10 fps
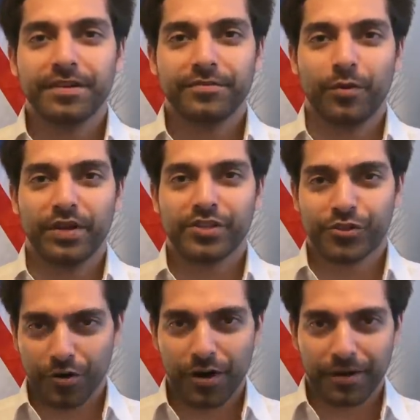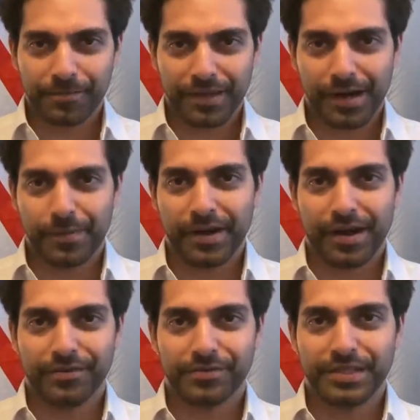for being strong on
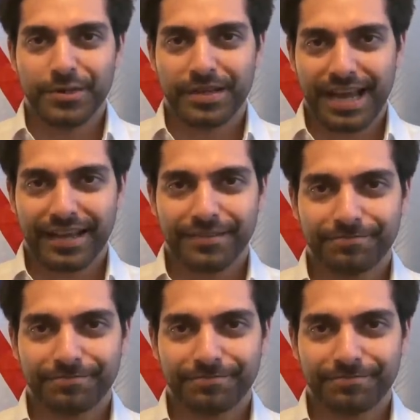behalf of the UK.